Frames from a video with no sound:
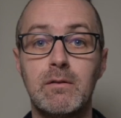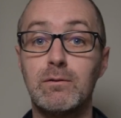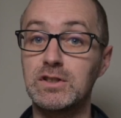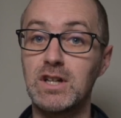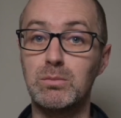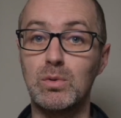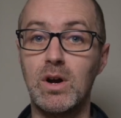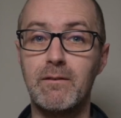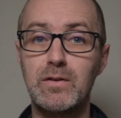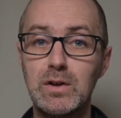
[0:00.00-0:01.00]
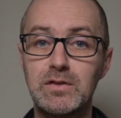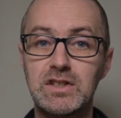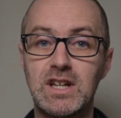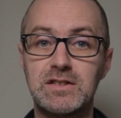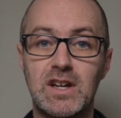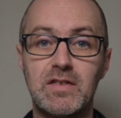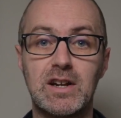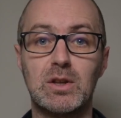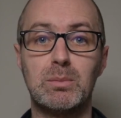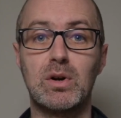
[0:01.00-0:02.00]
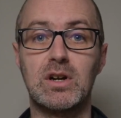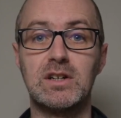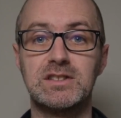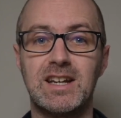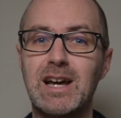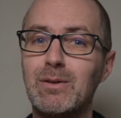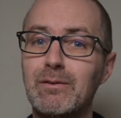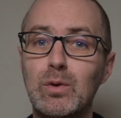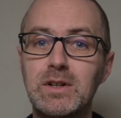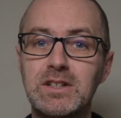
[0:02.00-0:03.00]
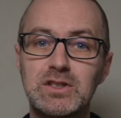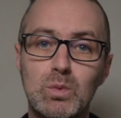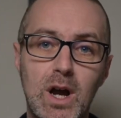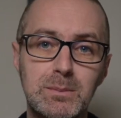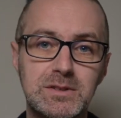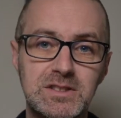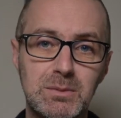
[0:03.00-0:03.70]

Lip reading: For example, a few of the chefs I've had on the podcast are now avoiding swipes and